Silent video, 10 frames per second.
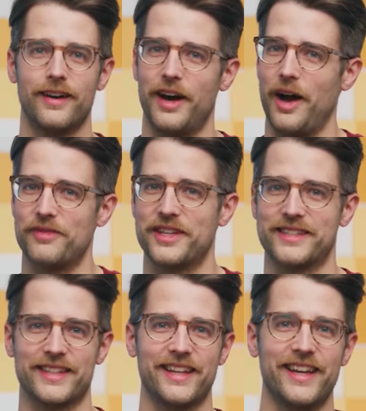
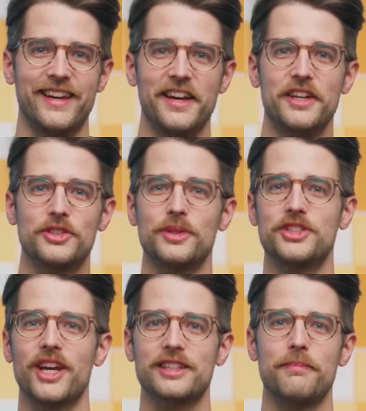Obviously, to
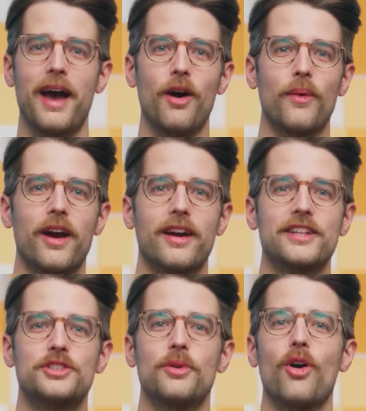inject malware
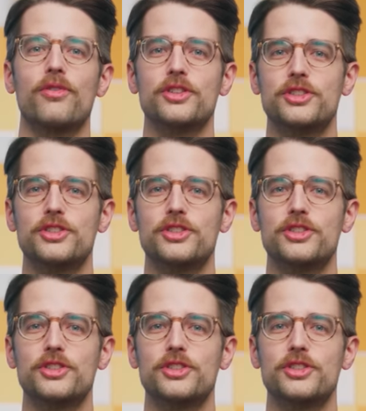into over